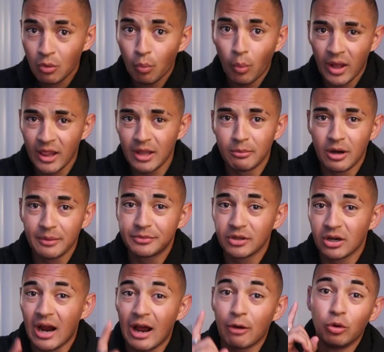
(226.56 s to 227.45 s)
I'm up
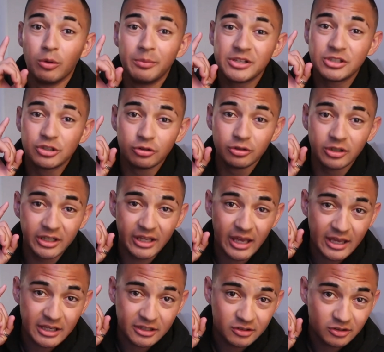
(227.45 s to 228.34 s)
there, I will be shooting
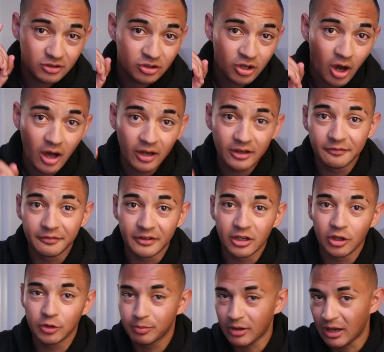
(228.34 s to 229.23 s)
a ton of
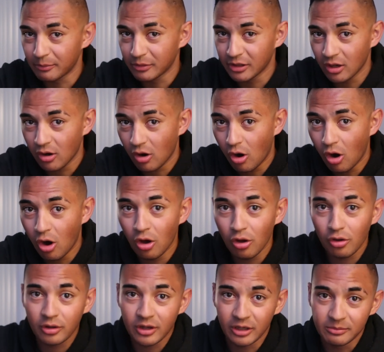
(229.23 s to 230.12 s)
videos, probably
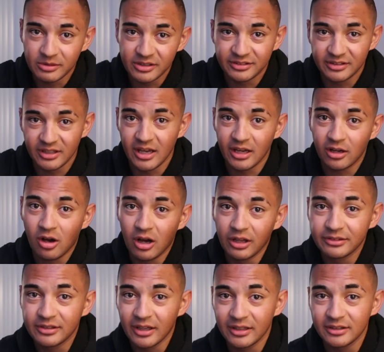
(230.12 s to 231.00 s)
all going to be CA
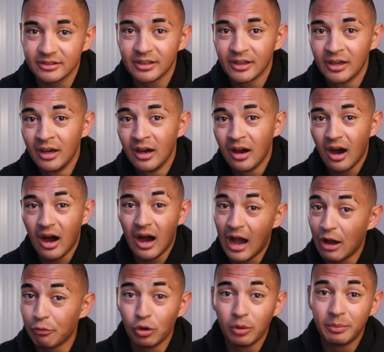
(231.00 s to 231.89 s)
content.
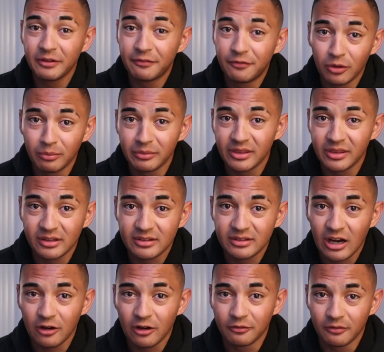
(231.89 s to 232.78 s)
I will be filming the
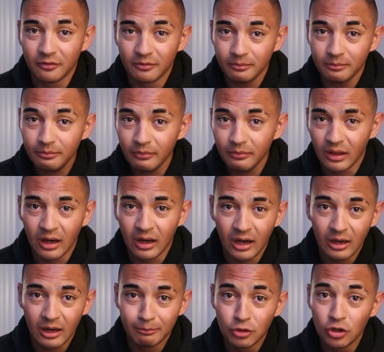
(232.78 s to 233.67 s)
entire
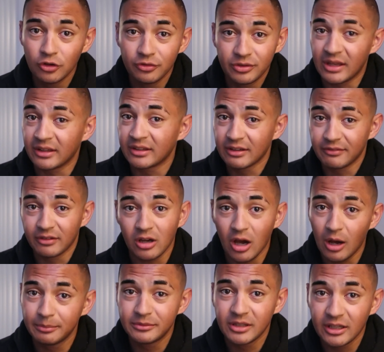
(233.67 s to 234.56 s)
moves and giving
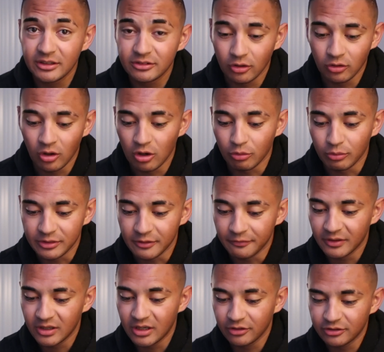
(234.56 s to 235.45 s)
updates along with
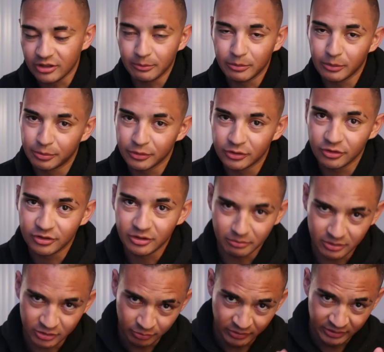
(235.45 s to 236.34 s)
the videos I'll be
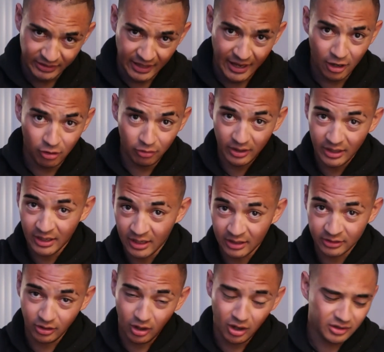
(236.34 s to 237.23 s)
producing between now
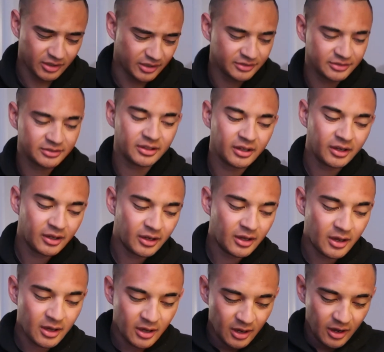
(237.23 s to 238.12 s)
and August.
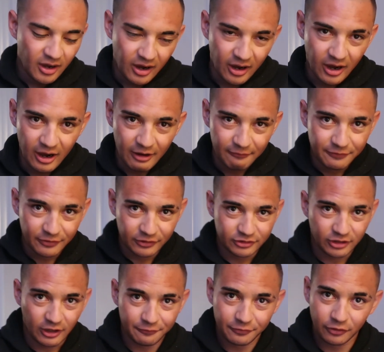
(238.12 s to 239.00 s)

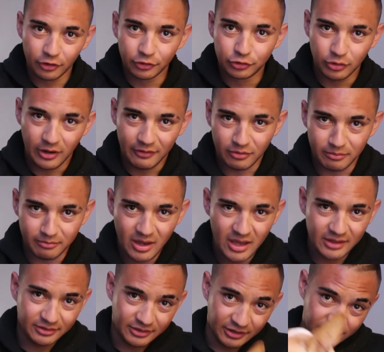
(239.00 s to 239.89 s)
First off, for those who haven't
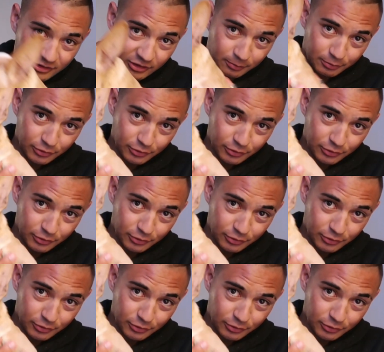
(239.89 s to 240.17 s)
met, this is